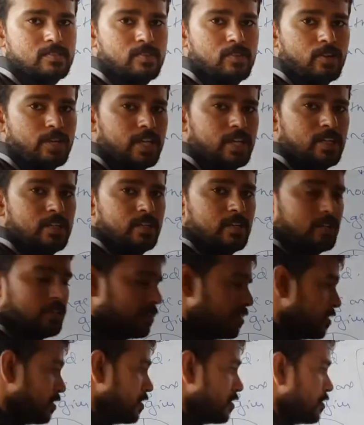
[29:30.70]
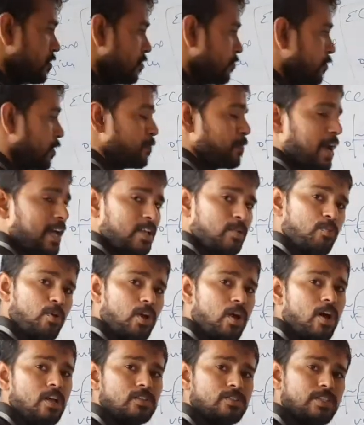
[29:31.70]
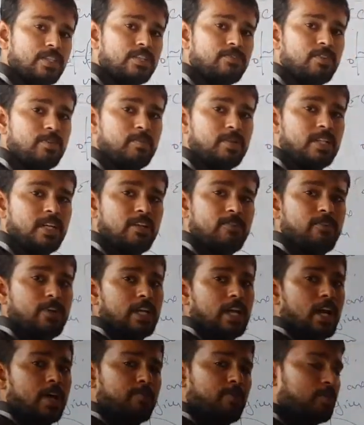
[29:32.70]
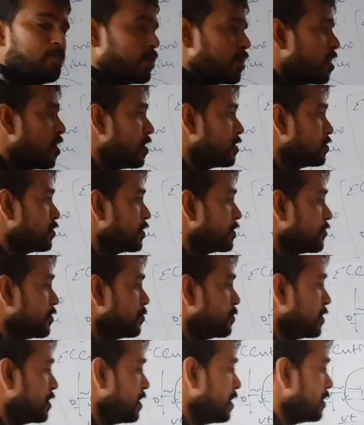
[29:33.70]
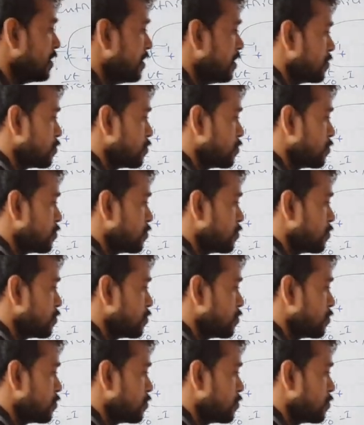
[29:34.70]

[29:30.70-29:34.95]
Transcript: Okay, for parabola also it will be there, for hyperbola also it will be there.